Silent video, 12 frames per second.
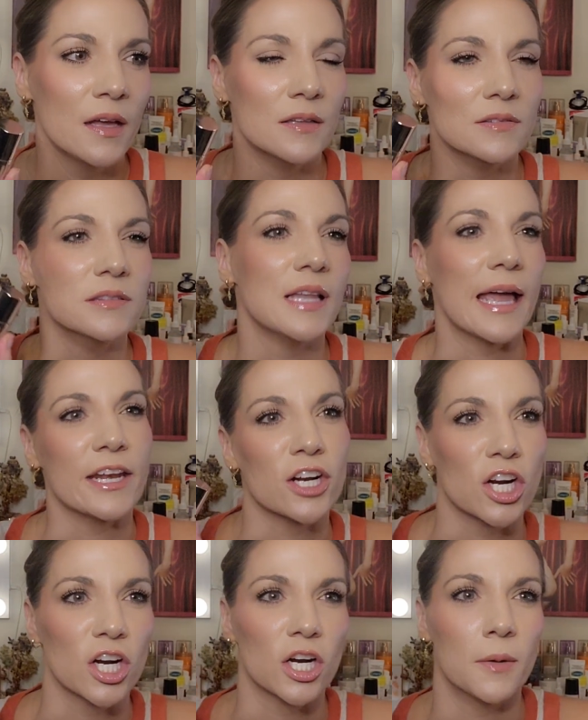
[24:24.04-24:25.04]

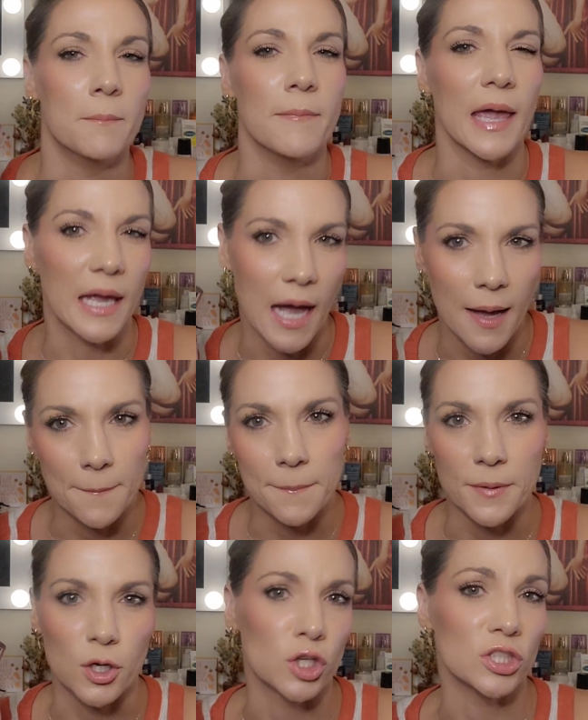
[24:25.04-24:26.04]
lighter makeup
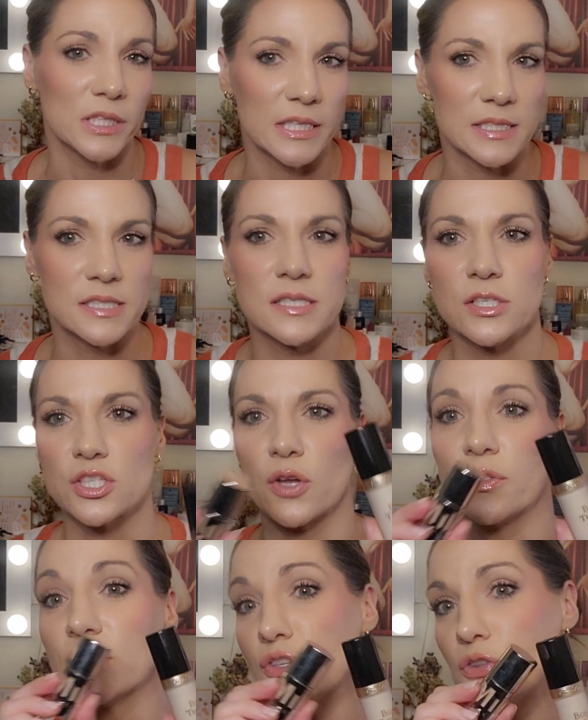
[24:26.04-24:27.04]
girlies. So
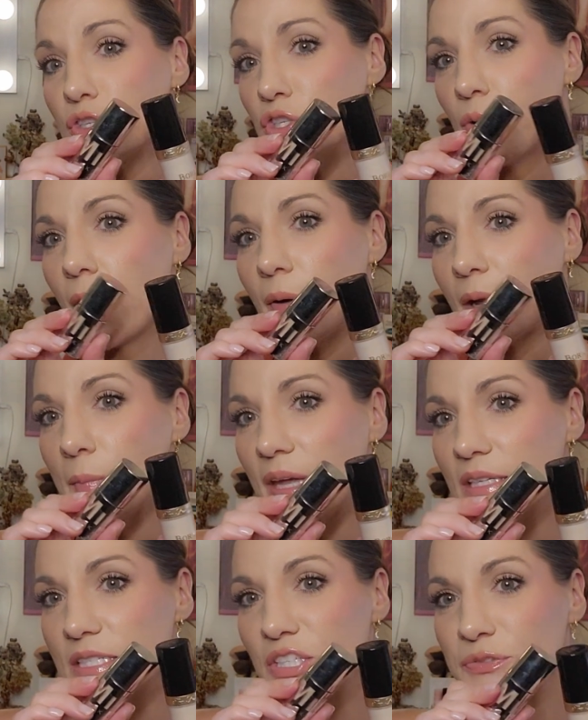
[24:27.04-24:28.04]
these are the two I
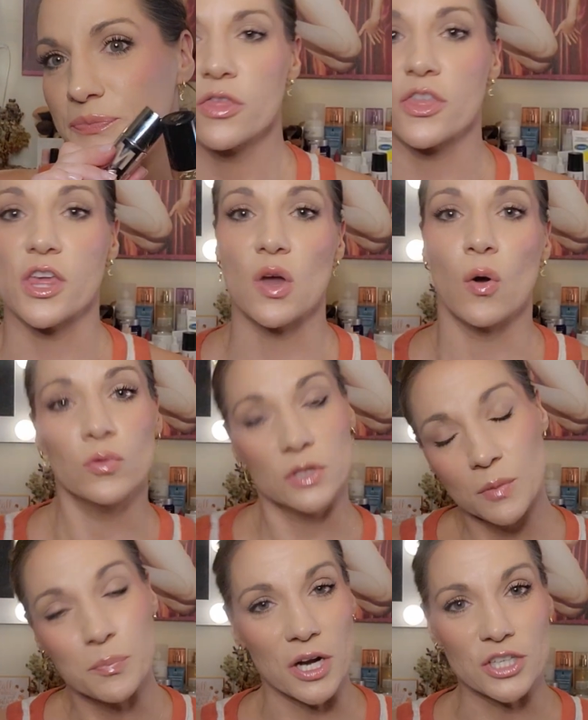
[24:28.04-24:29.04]
recommend. The only
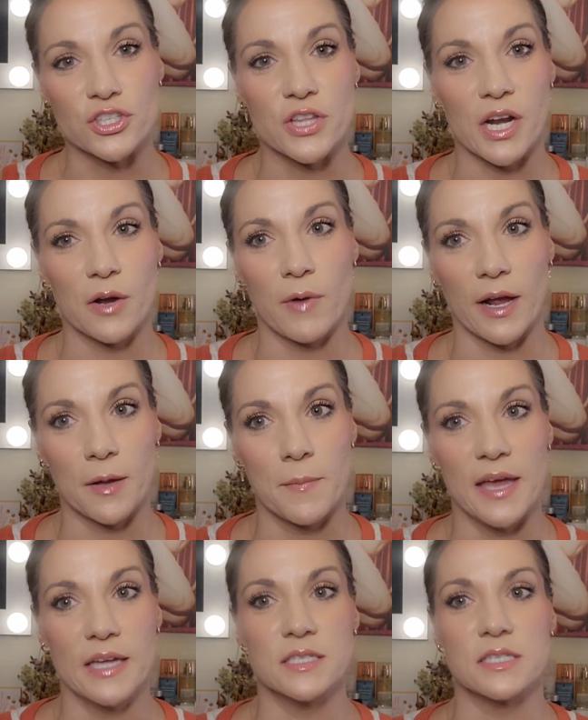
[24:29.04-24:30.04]
brush that I
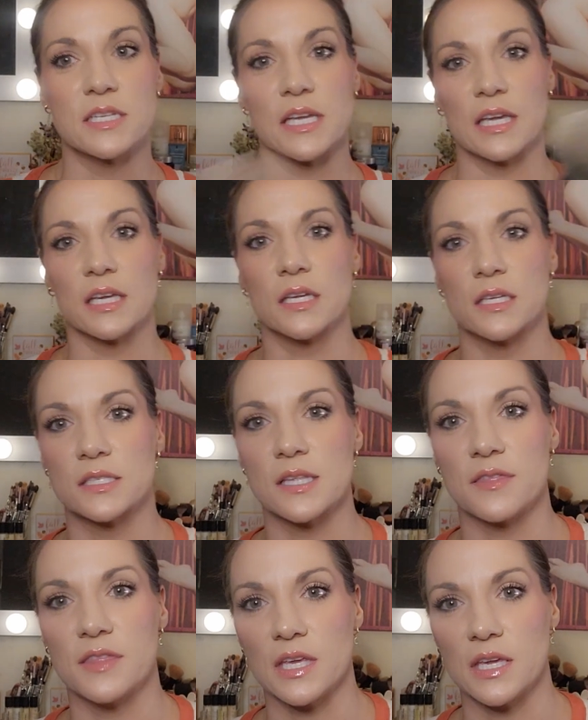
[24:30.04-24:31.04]
recommend is
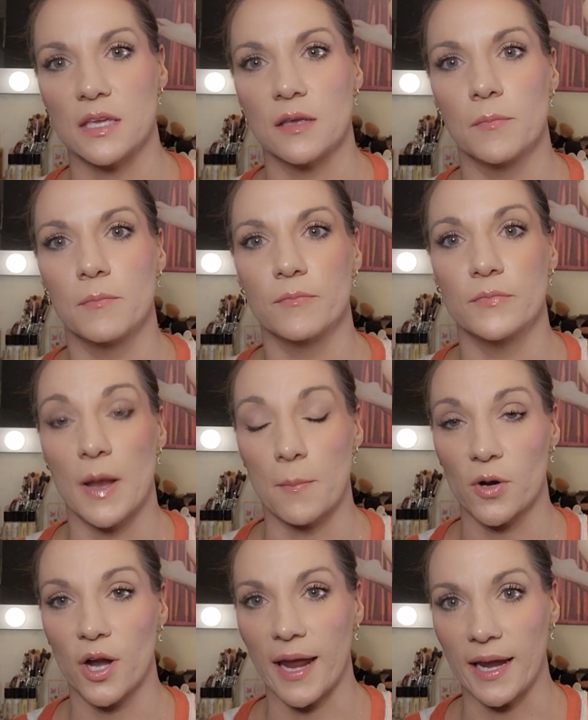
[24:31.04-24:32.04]
the
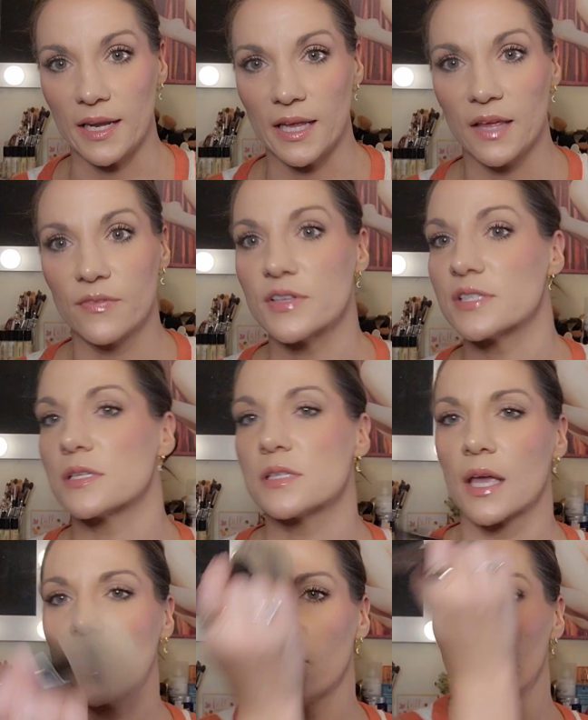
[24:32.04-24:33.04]
number 80. This is
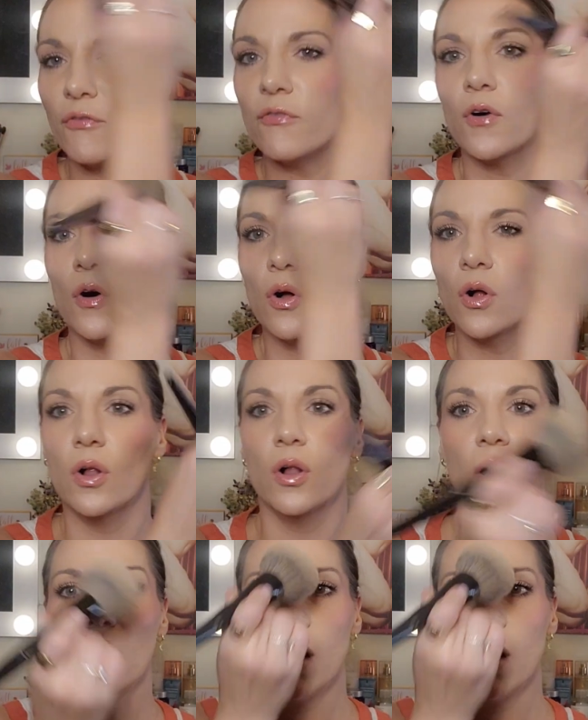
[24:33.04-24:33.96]
like a full